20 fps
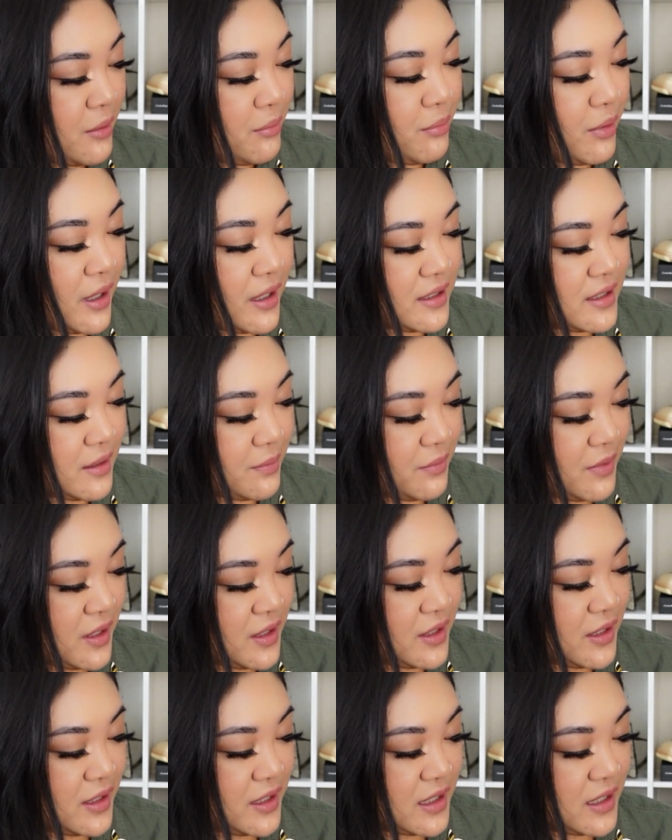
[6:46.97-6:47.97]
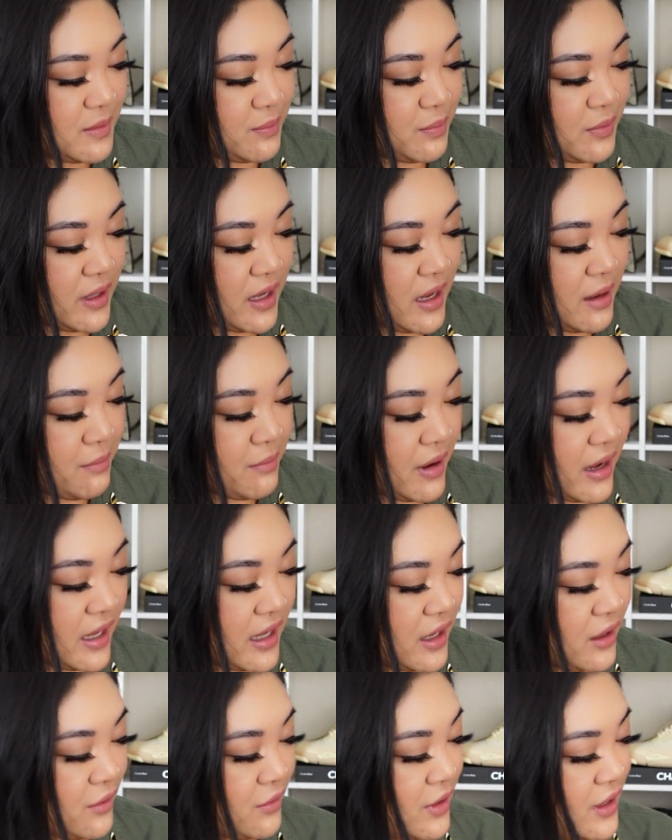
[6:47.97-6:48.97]
bought something to display my
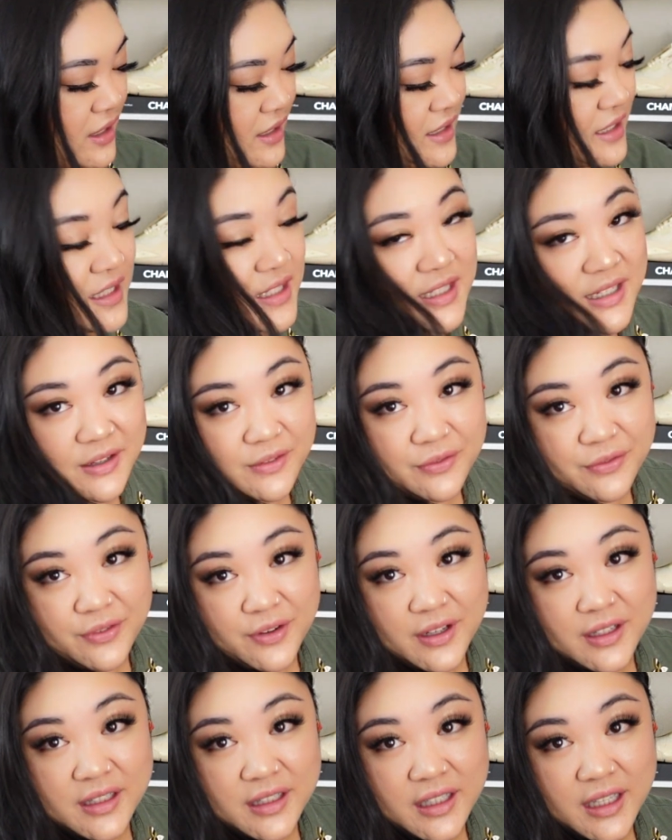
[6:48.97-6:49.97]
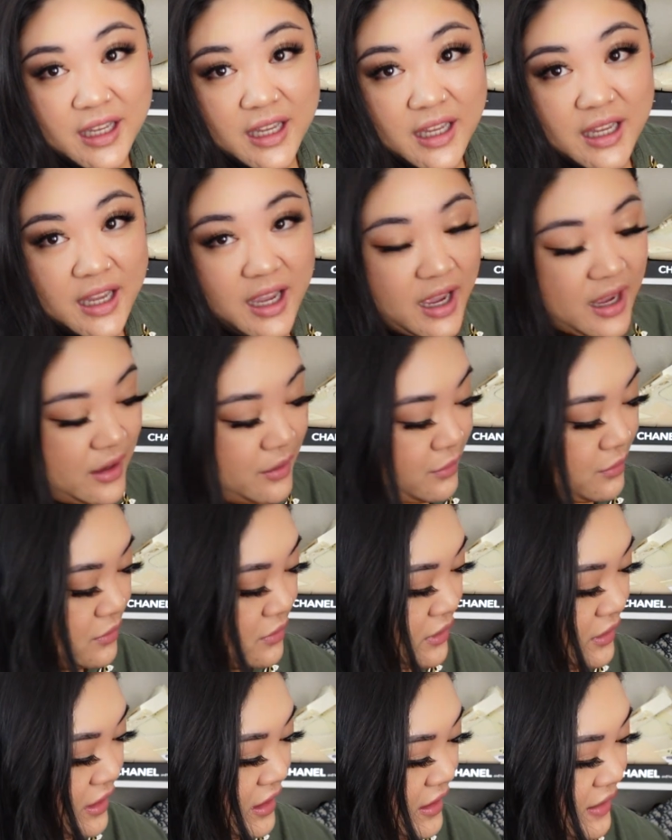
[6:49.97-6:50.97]
earrings differently, I
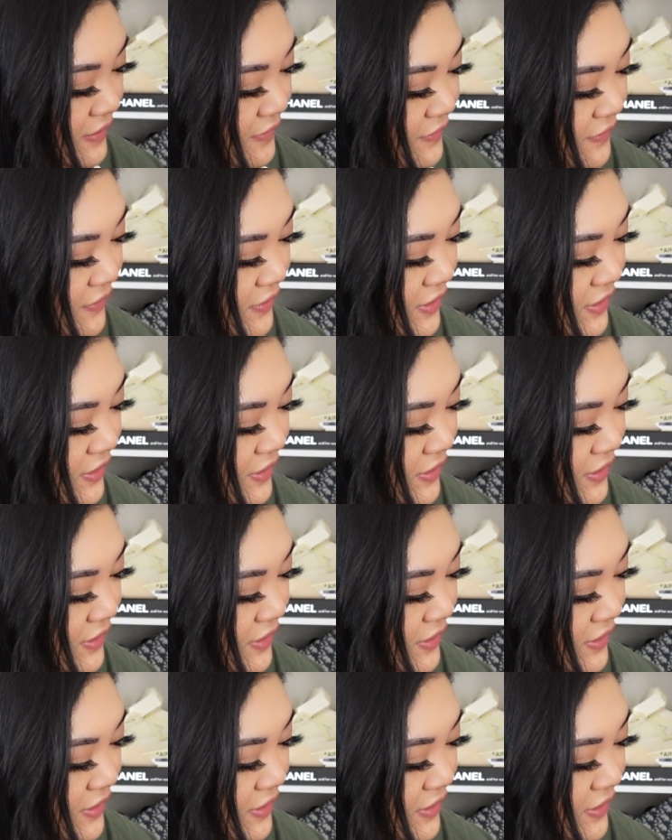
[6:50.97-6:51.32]
will leave